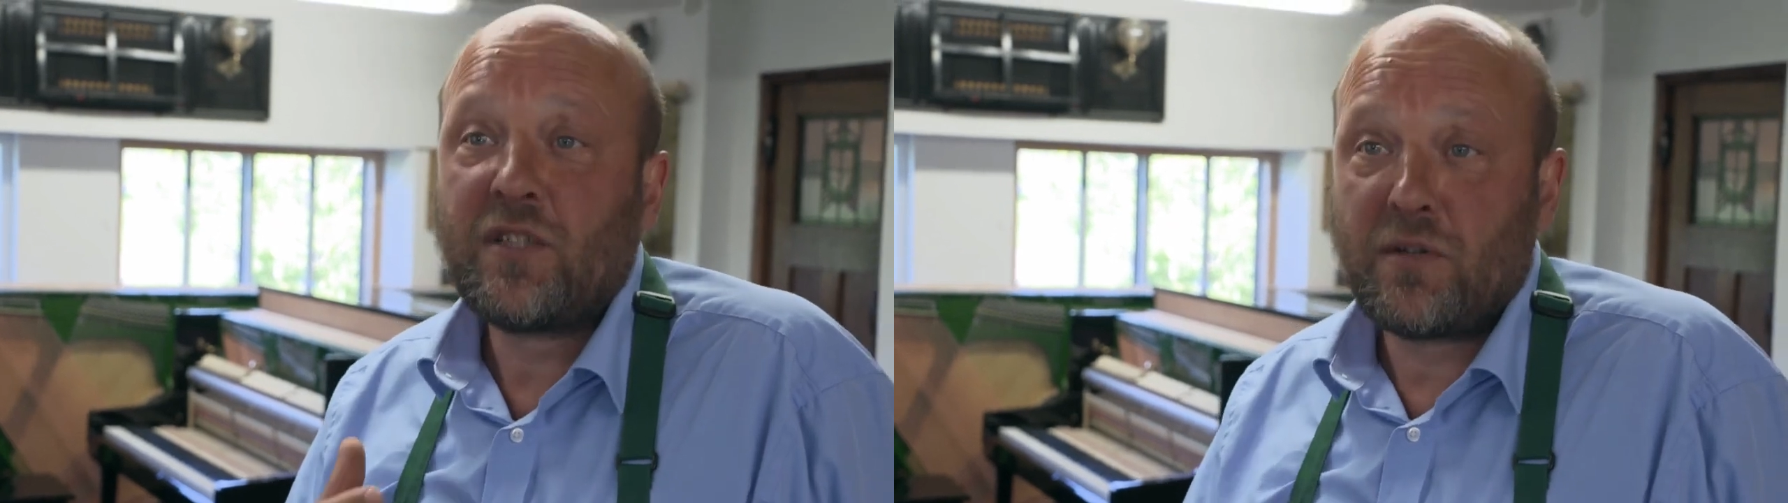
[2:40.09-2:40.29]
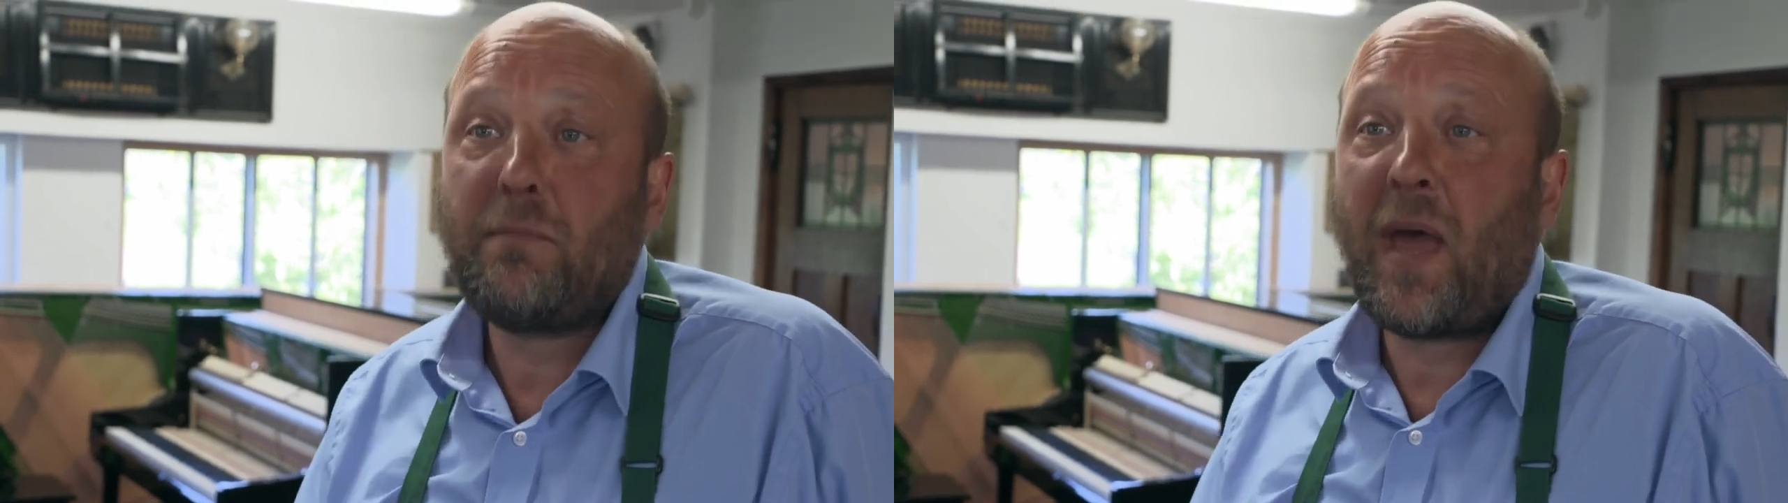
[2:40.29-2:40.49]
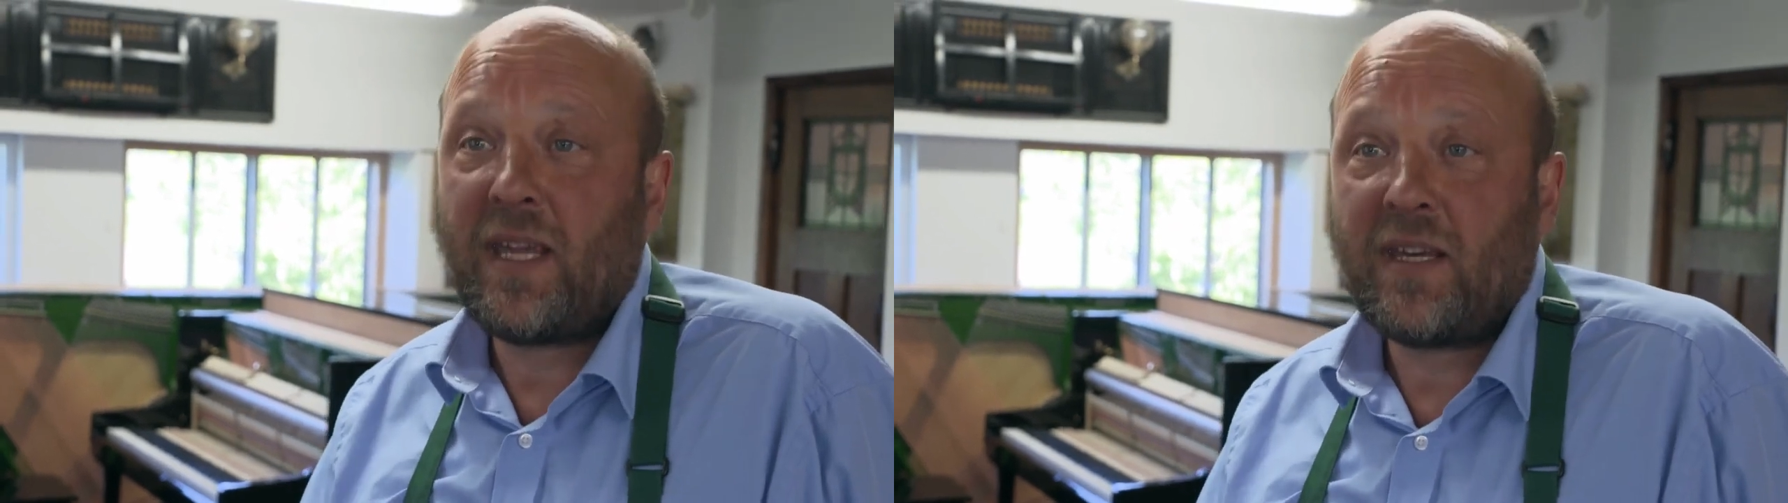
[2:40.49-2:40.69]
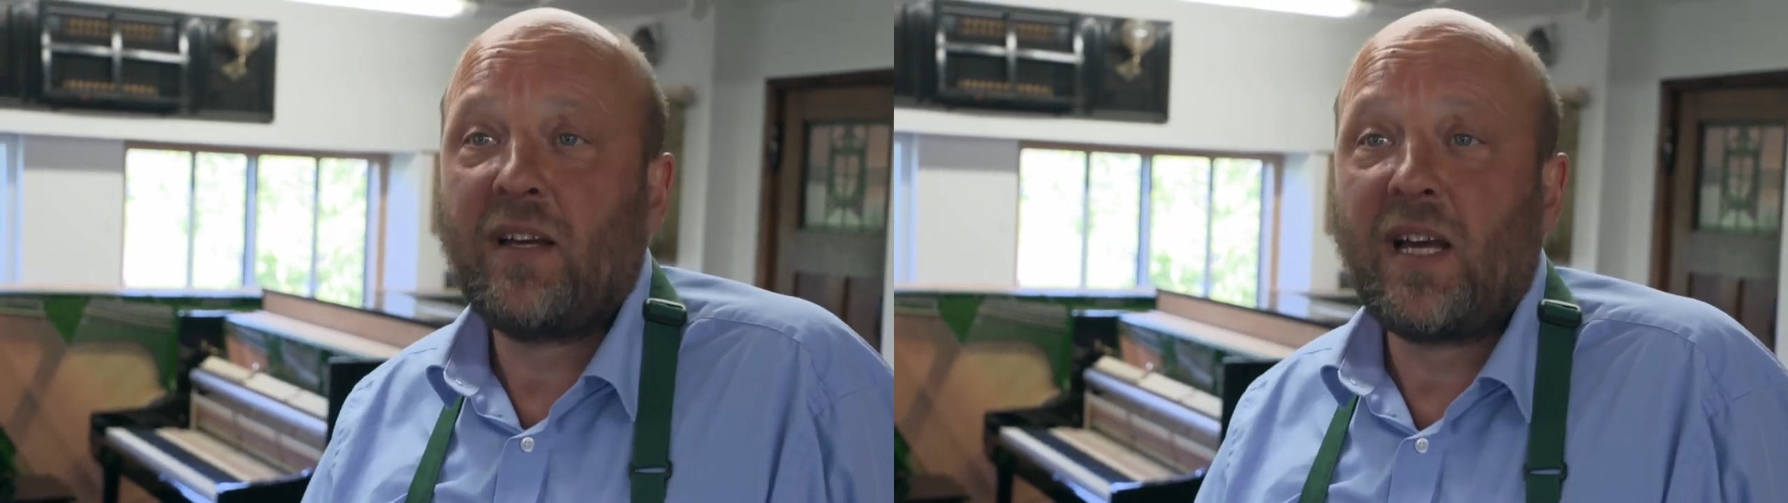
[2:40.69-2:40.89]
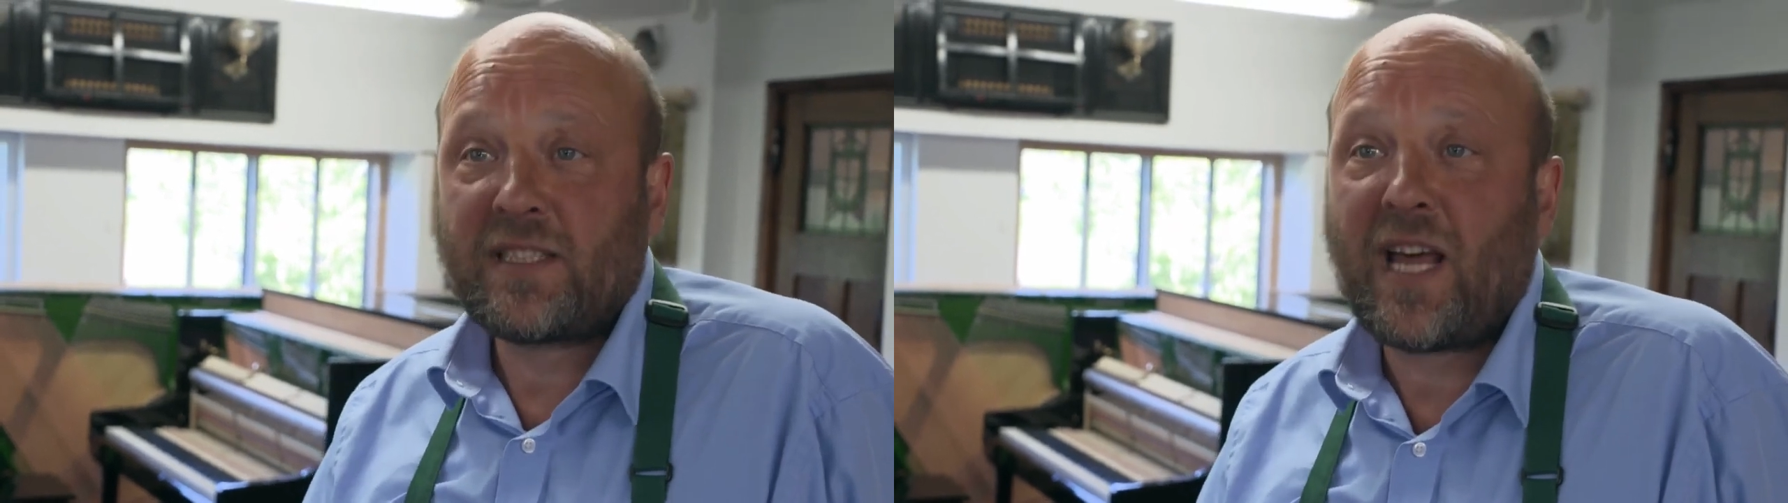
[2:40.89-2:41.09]
to make
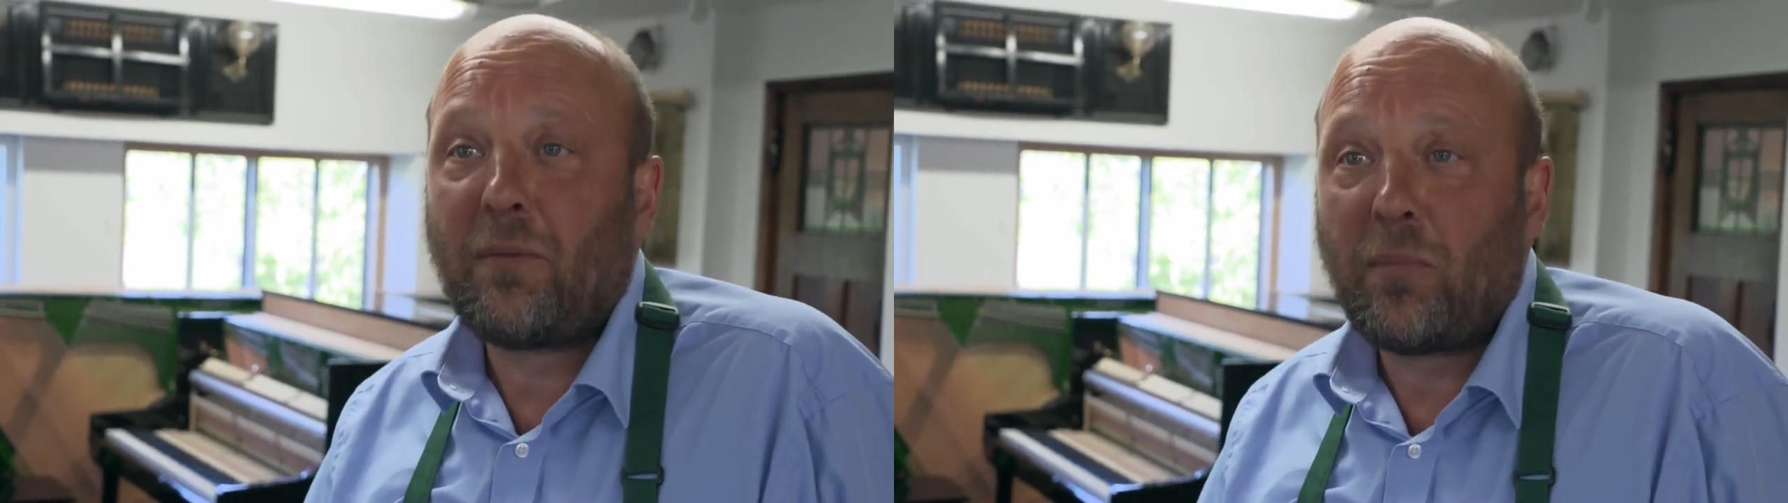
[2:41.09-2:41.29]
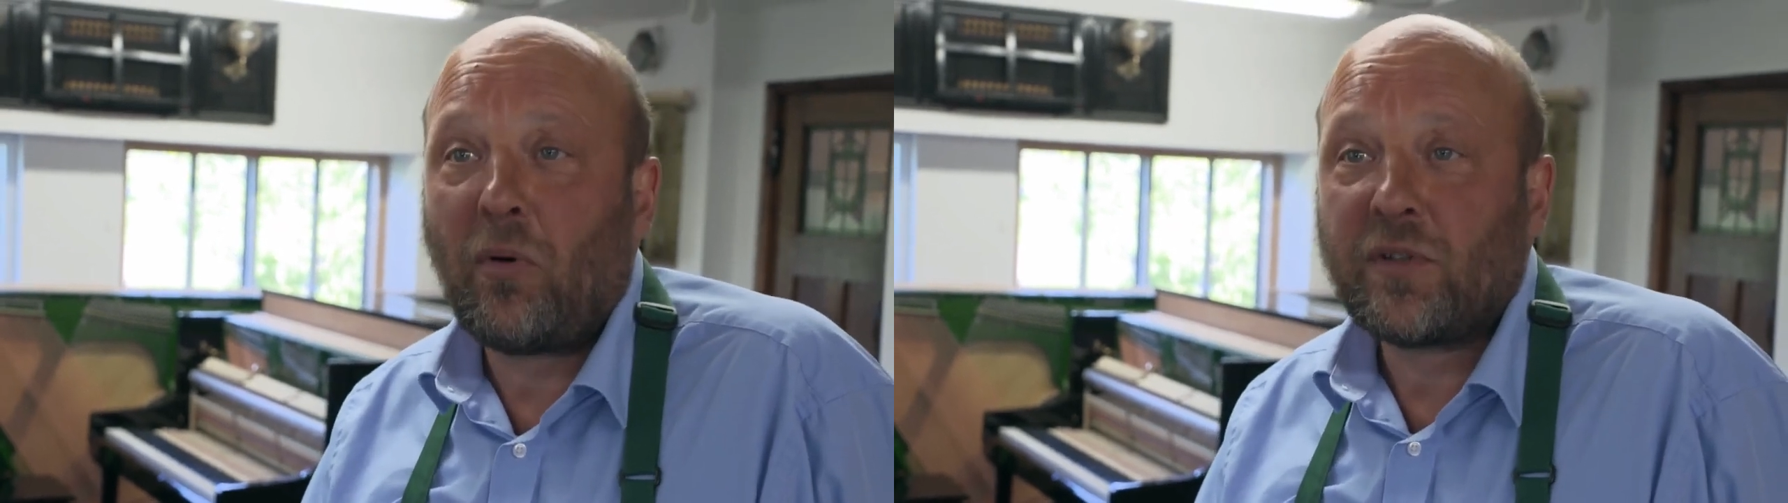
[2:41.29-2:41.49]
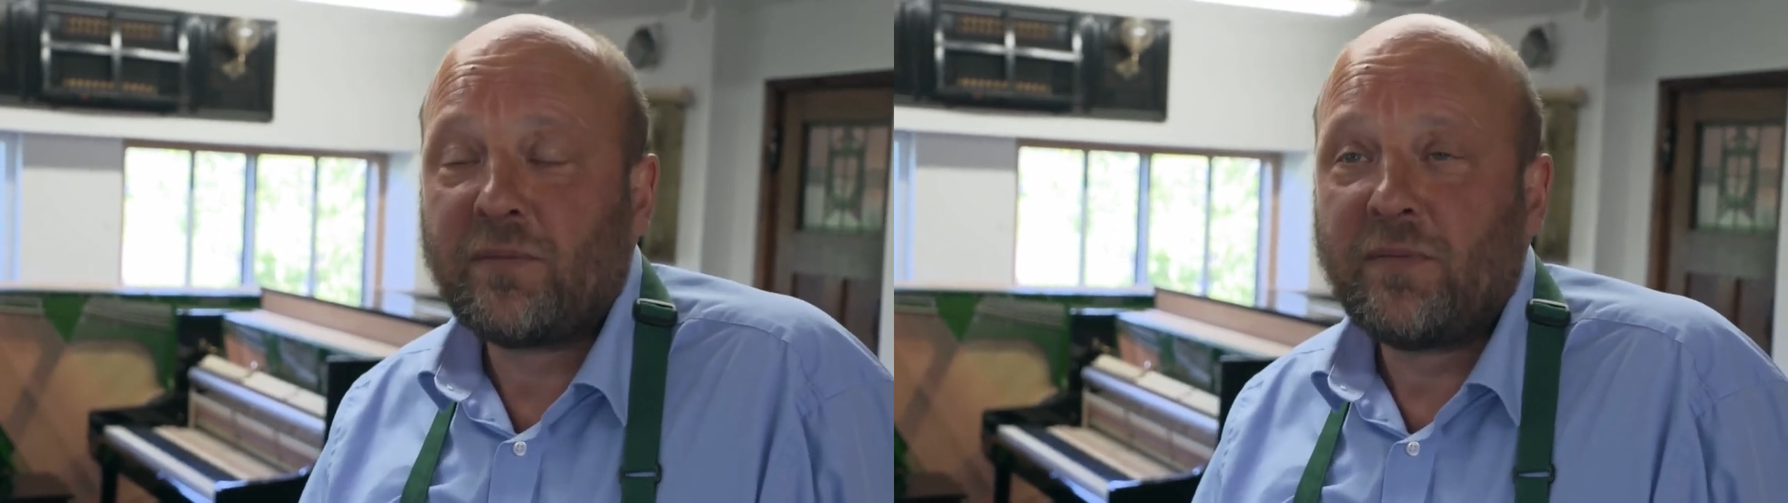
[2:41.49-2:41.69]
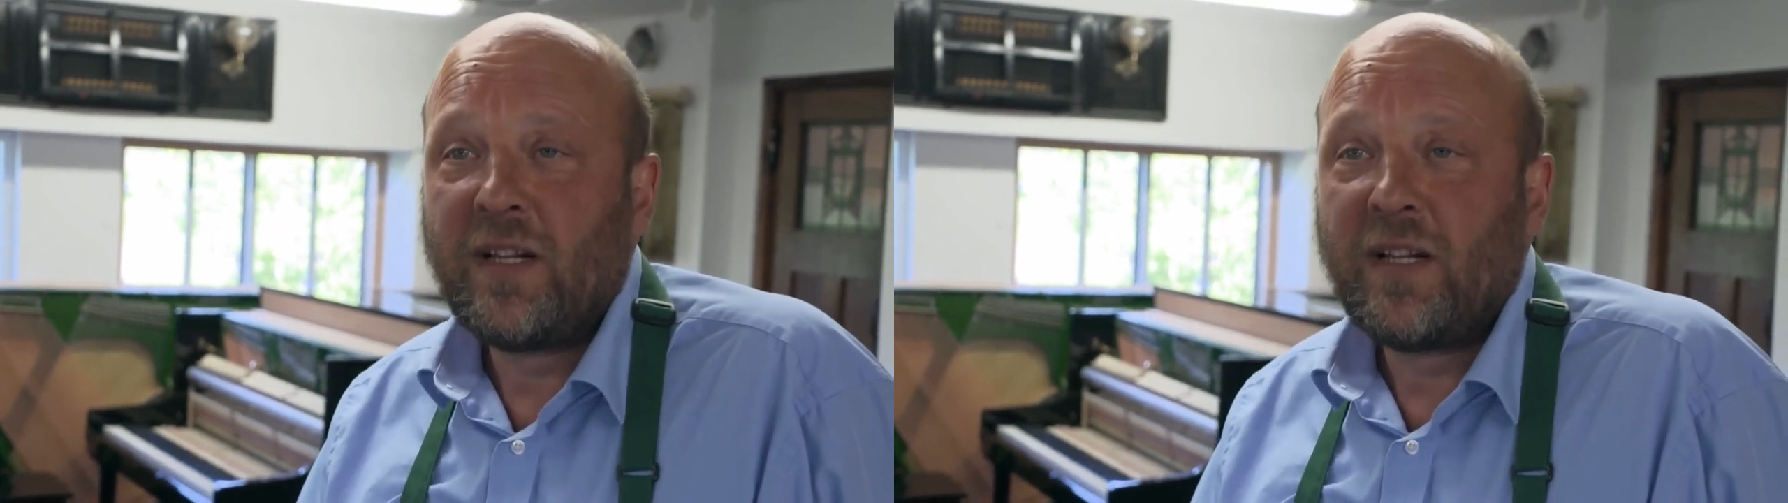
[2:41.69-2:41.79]
a soundboard.